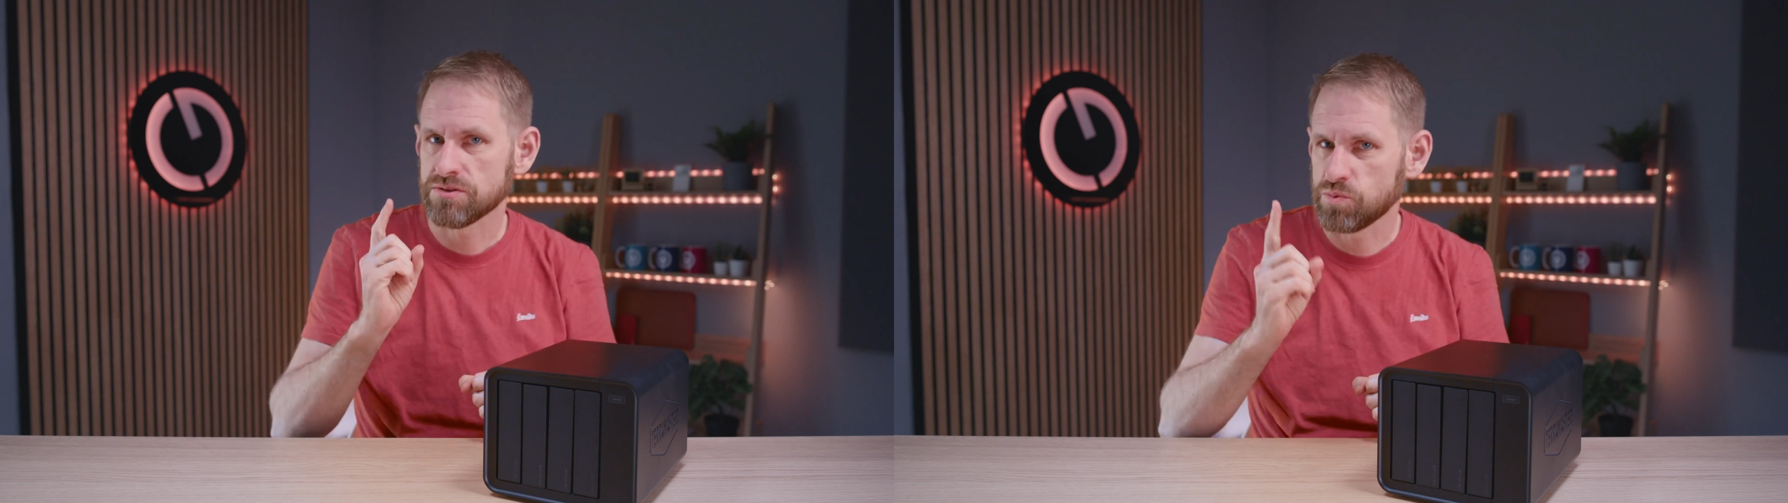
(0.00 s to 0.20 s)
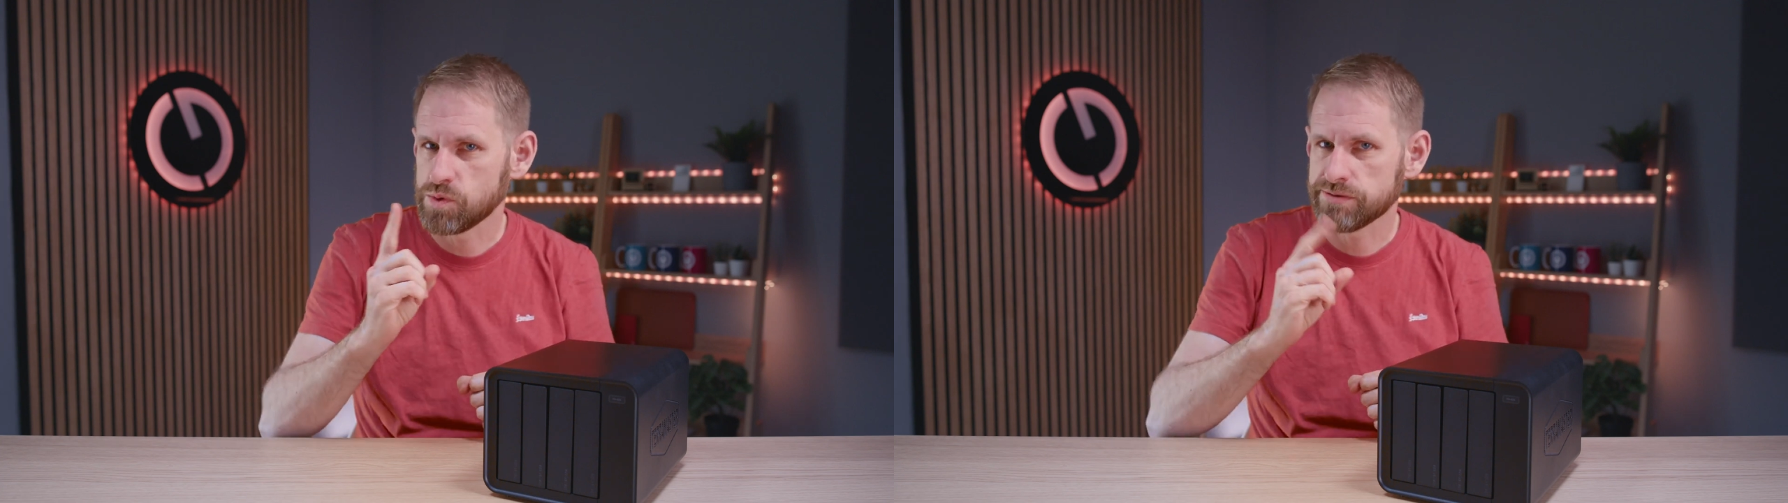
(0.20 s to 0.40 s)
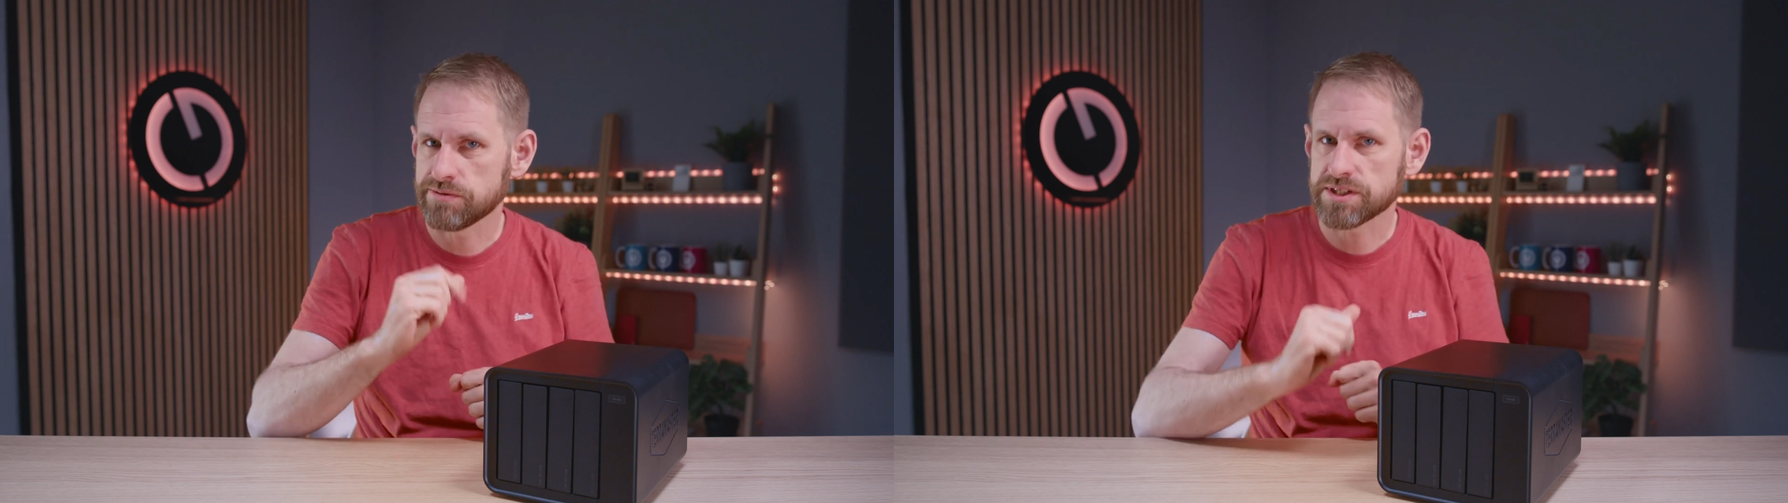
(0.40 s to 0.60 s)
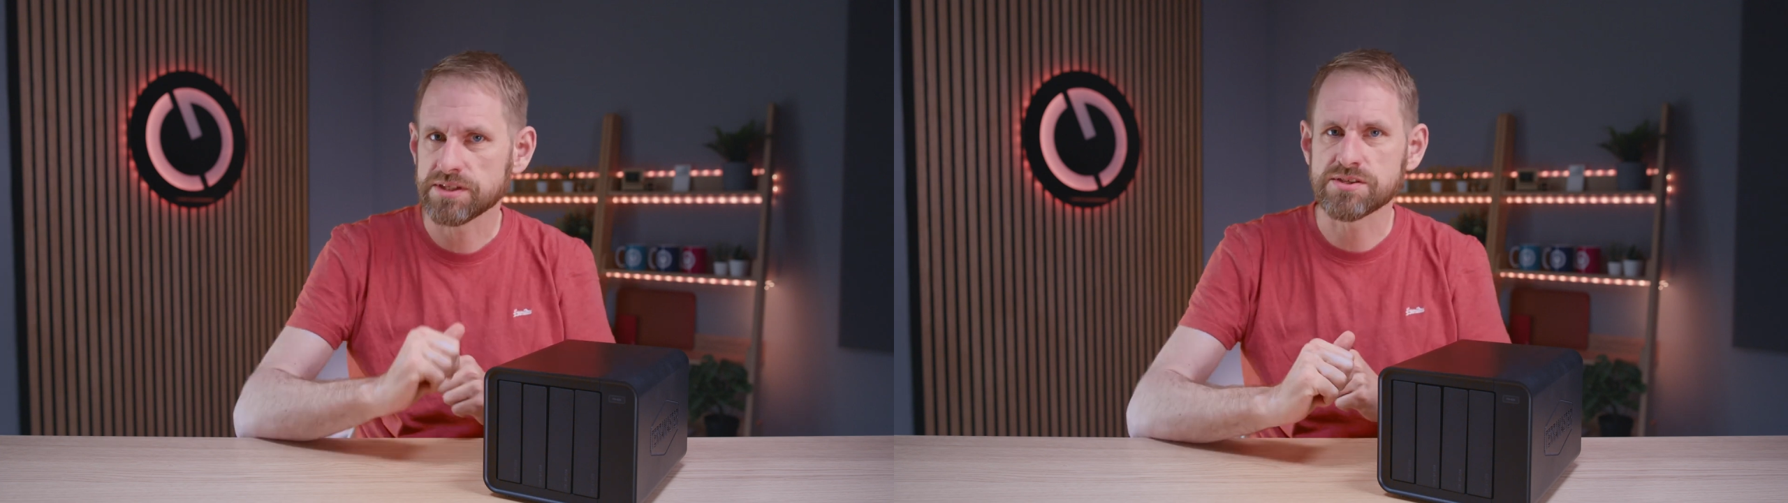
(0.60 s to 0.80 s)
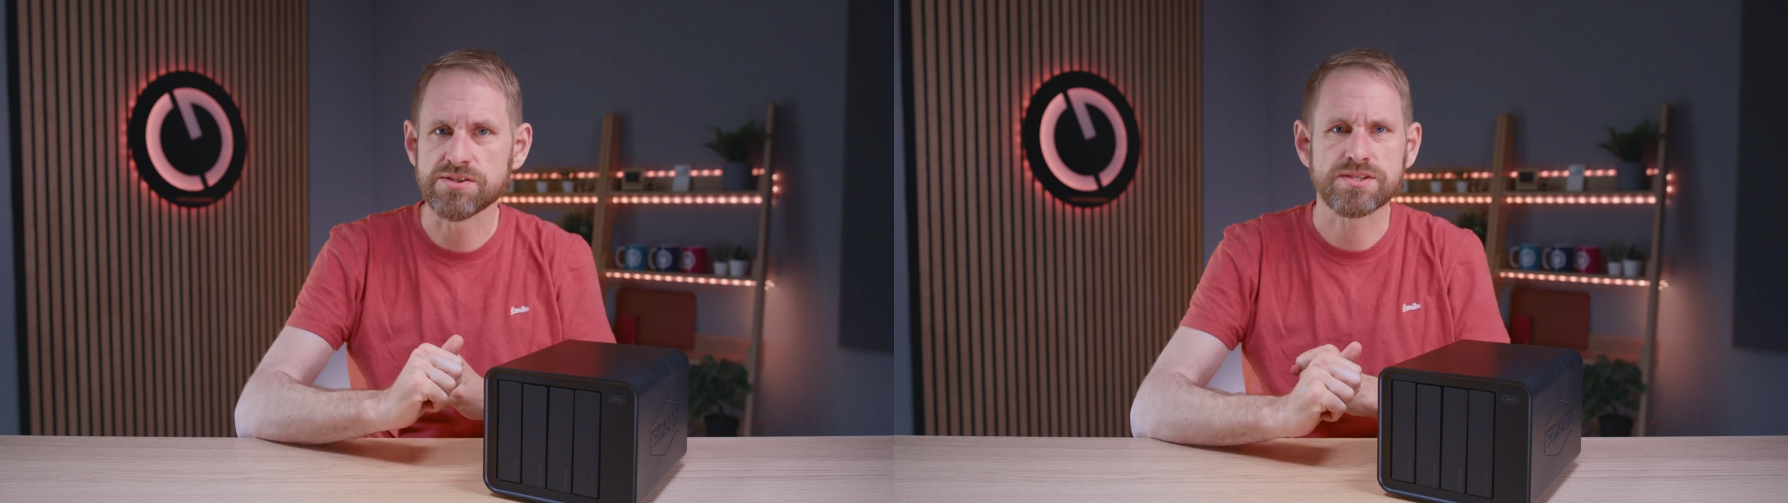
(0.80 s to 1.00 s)
with
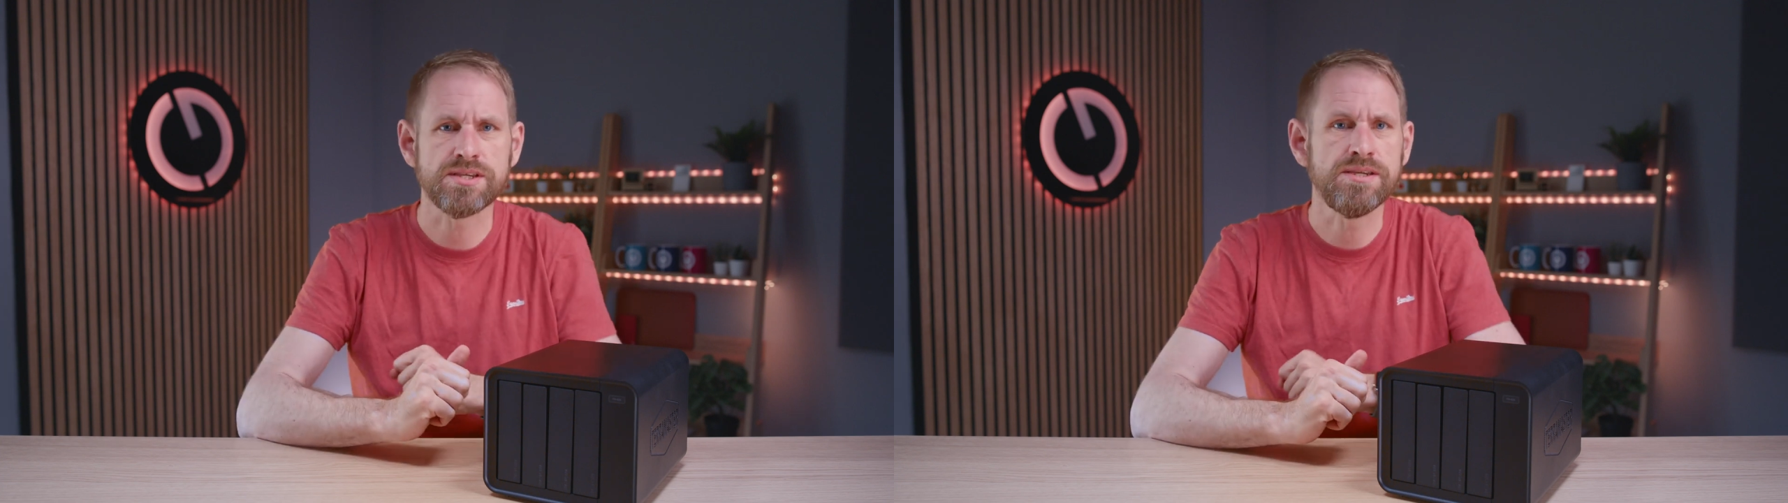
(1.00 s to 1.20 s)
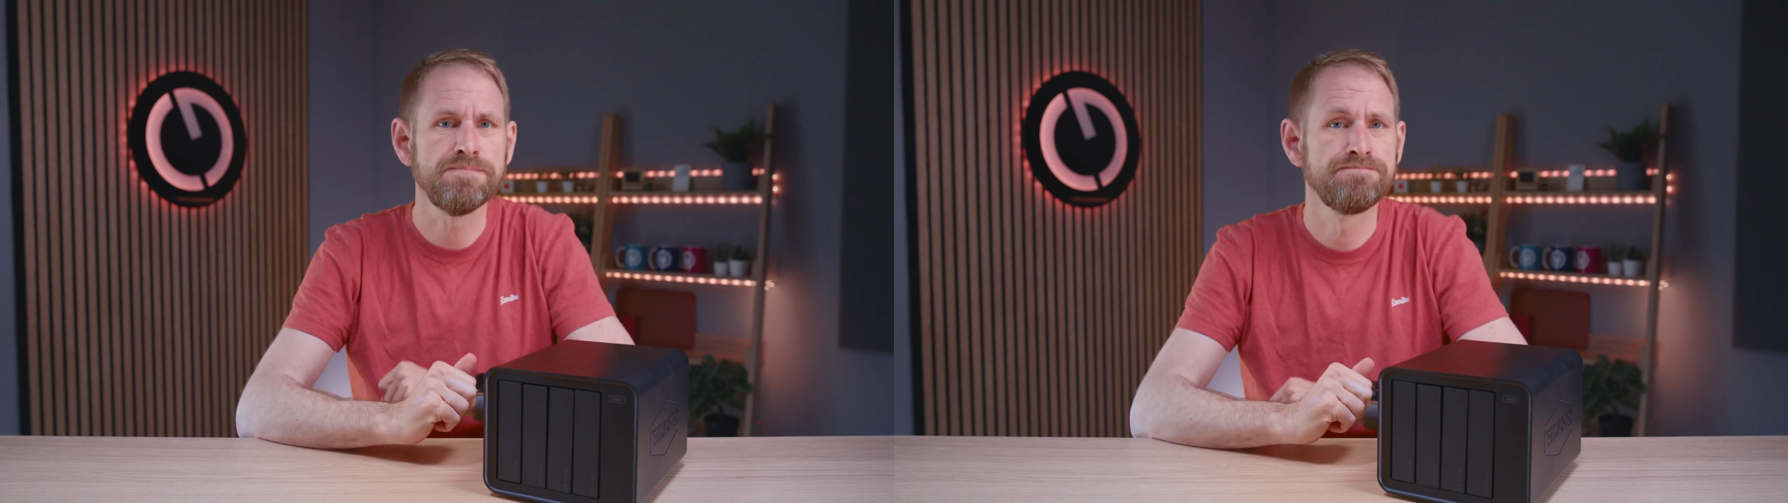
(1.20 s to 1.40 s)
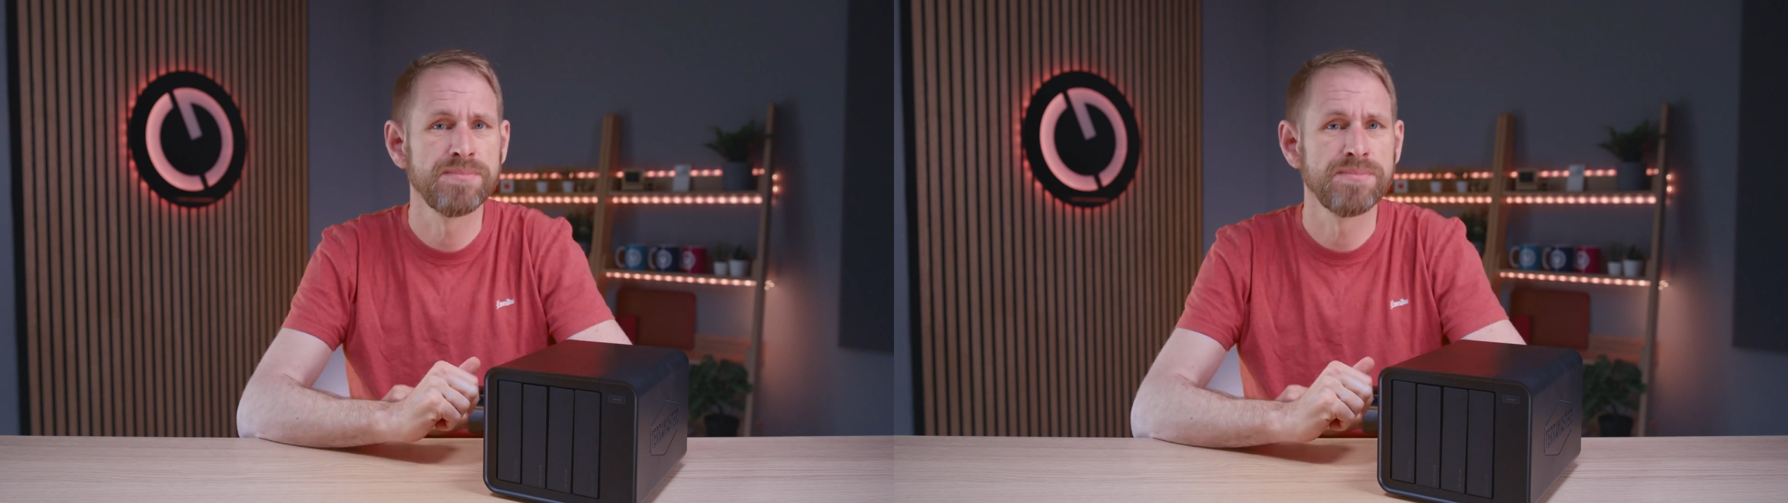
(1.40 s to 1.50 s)
redundancy.